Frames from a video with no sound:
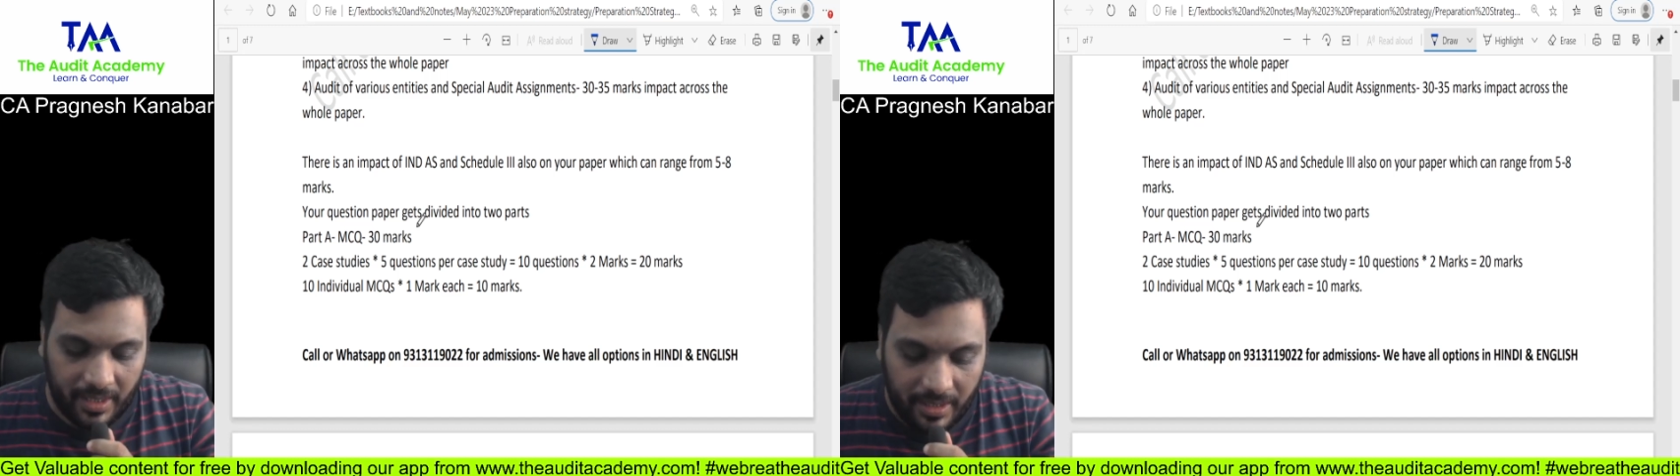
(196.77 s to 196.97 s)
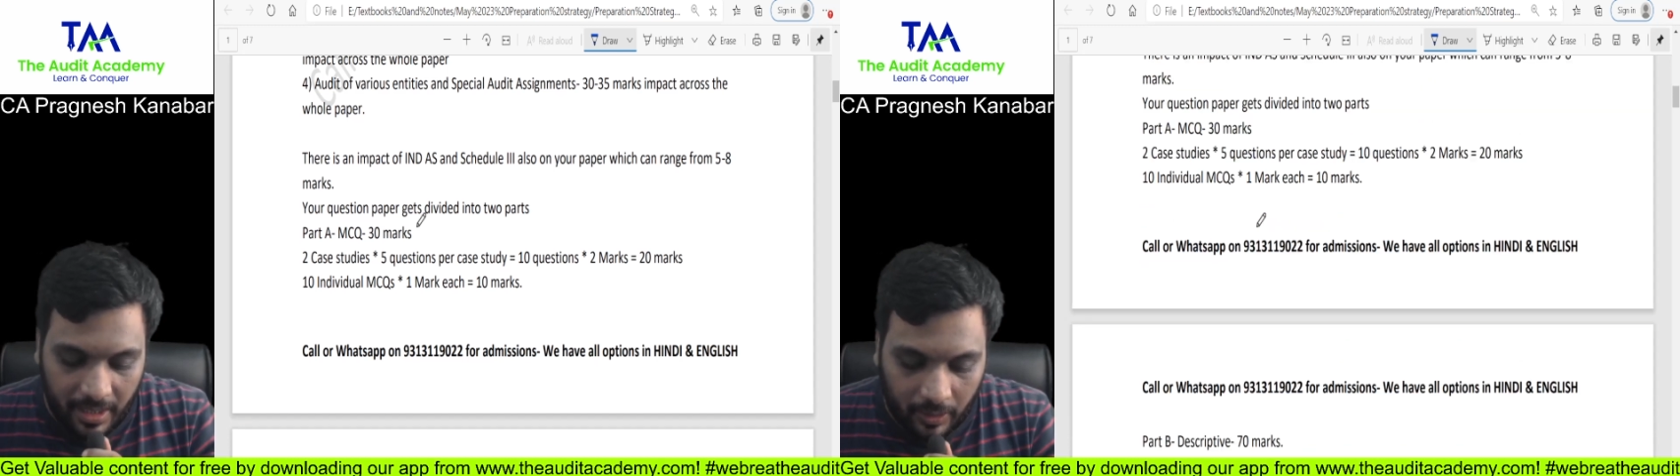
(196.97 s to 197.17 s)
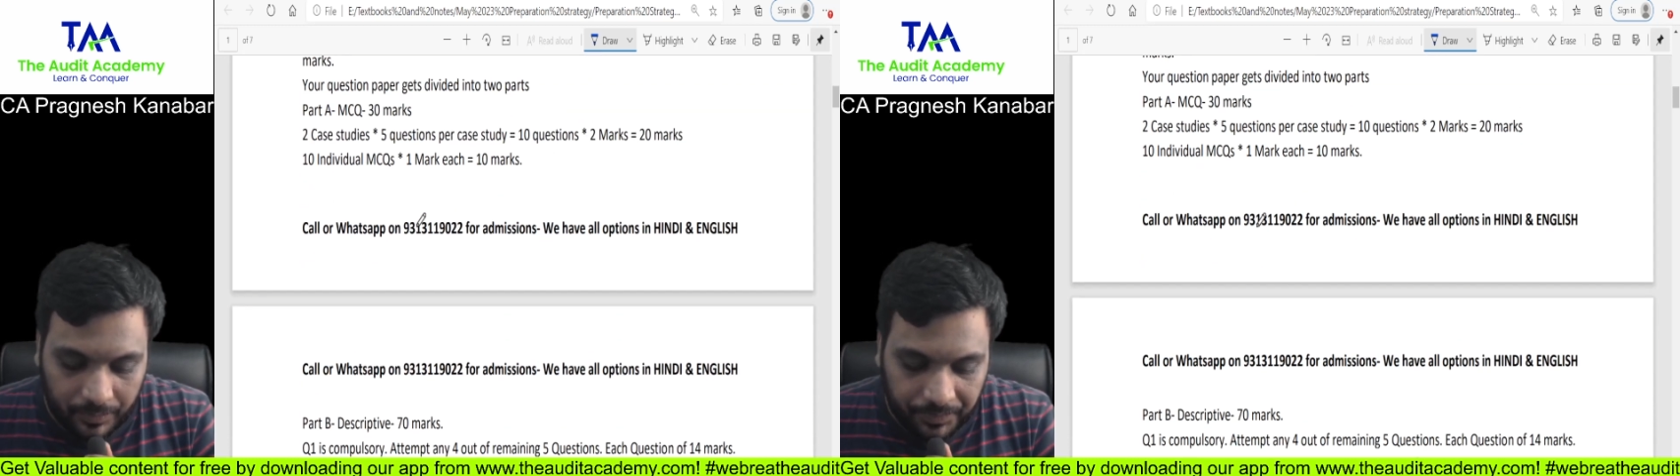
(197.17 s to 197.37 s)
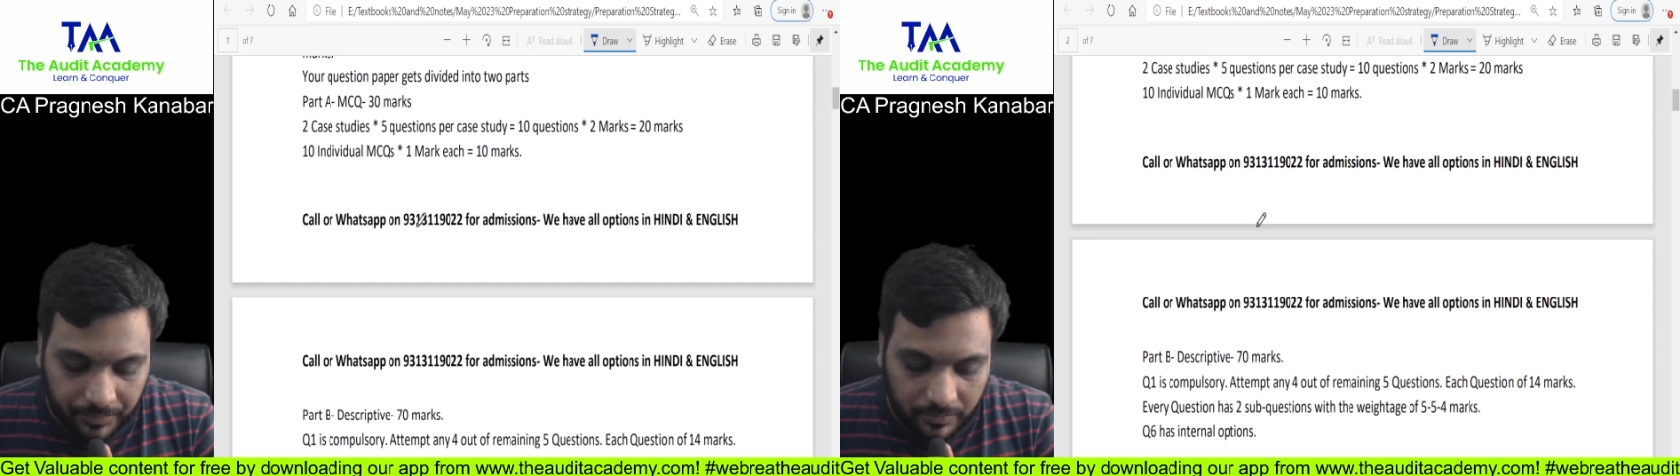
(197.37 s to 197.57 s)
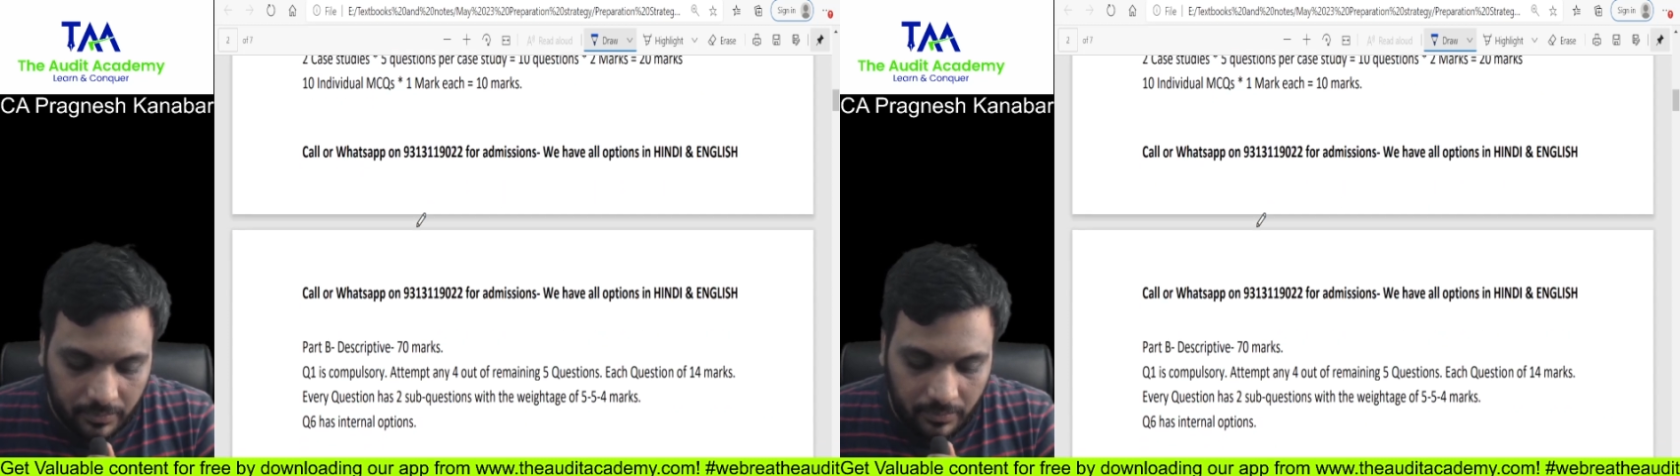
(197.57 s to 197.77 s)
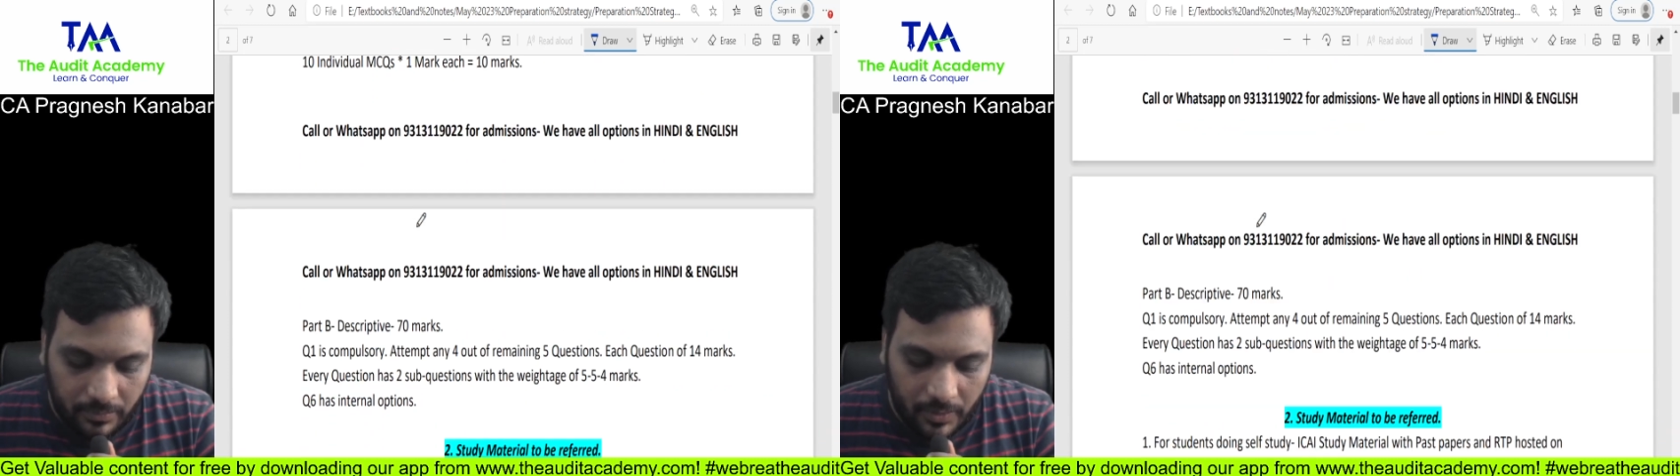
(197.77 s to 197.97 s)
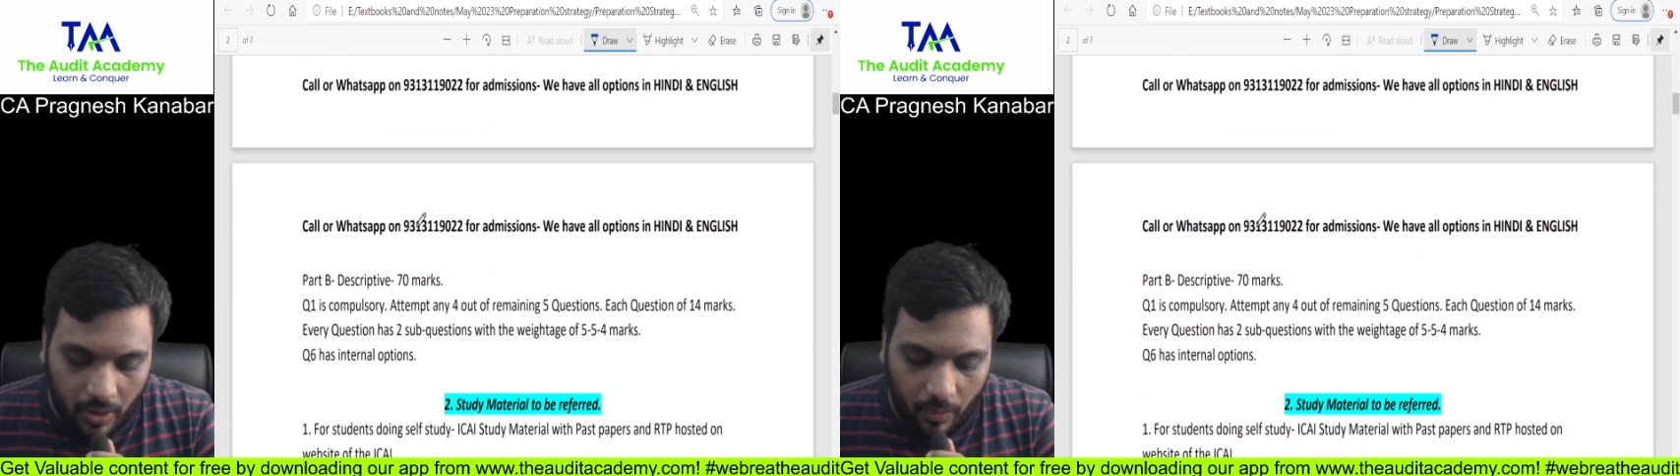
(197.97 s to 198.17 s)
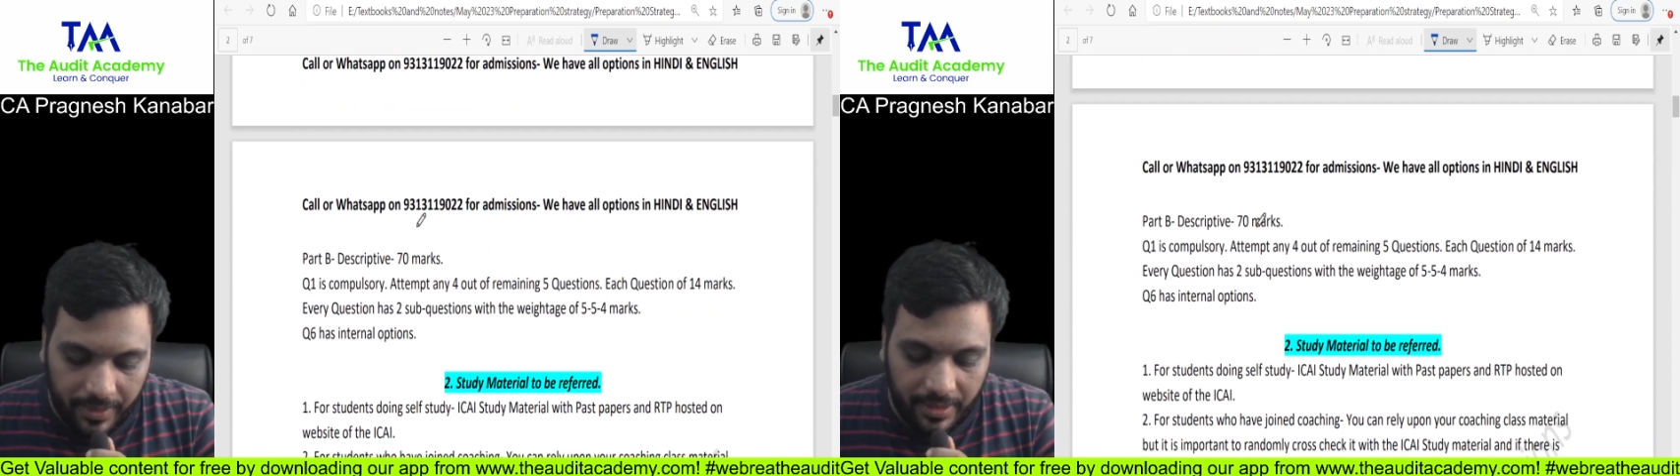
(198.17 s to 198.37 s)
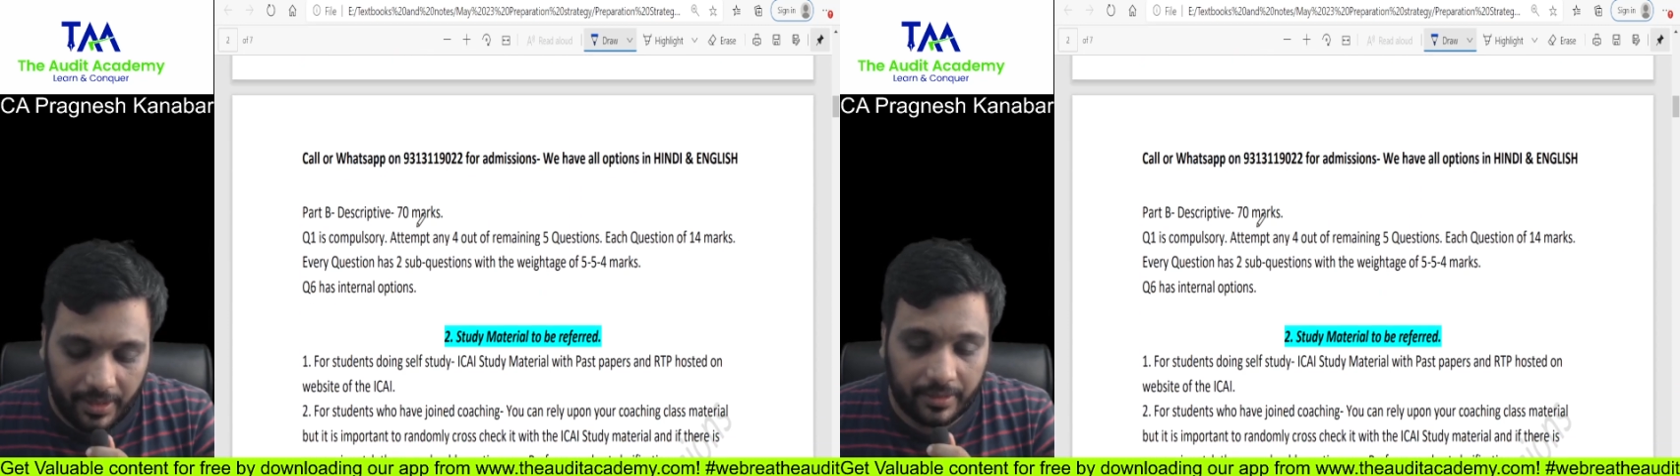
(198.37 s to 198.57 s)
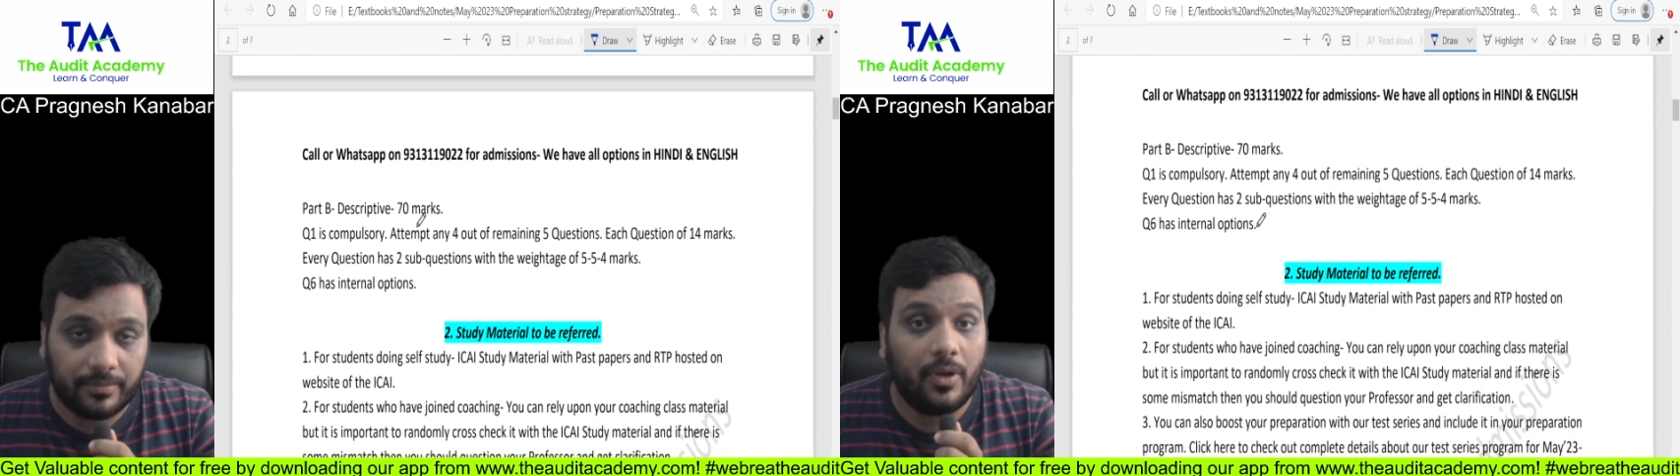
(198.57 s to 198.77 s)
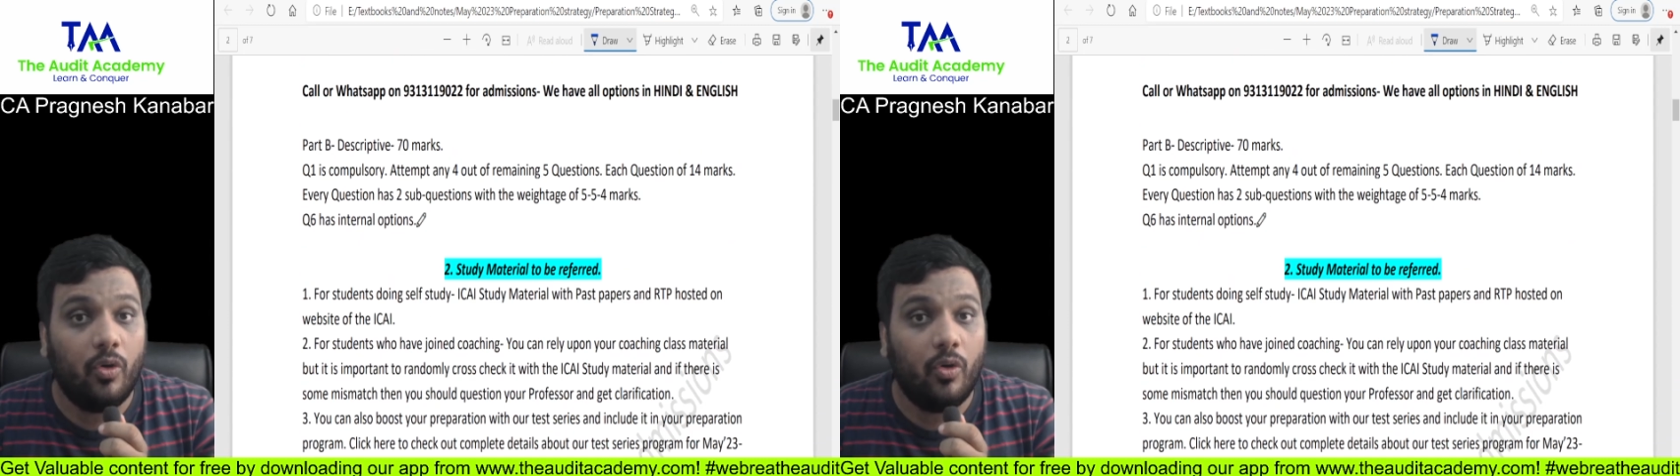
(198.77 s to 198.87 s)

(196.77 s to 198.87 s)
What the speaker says: Now over here,